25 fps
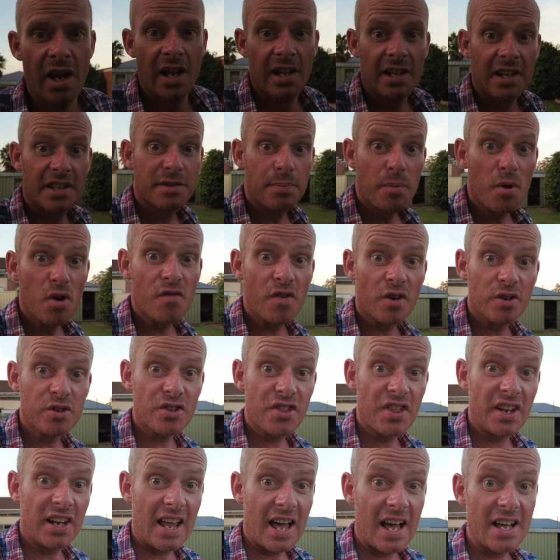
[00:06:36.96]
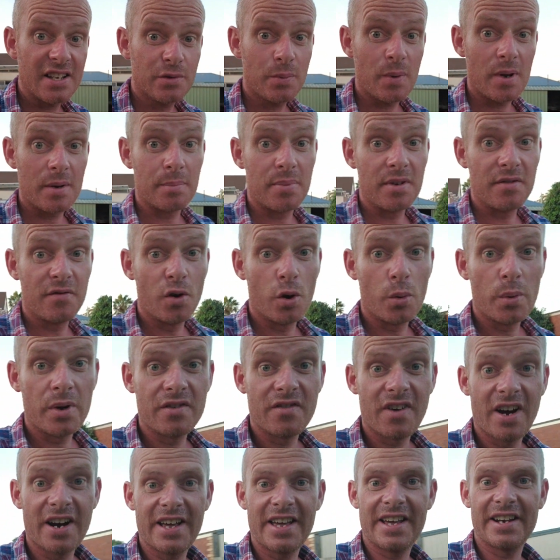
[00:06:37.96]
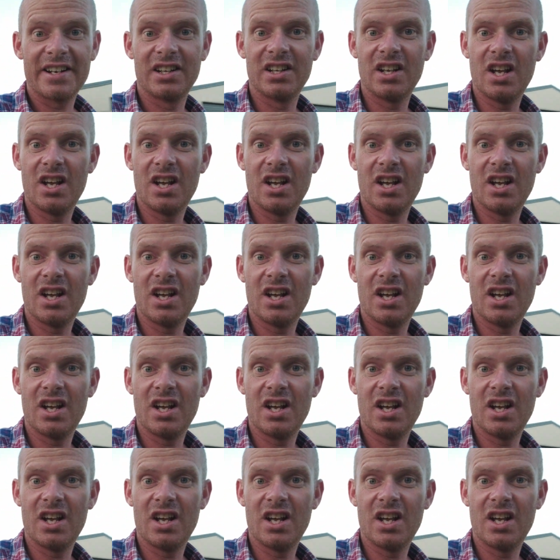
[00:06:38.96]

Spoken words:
Let's move on to the last one before we run out of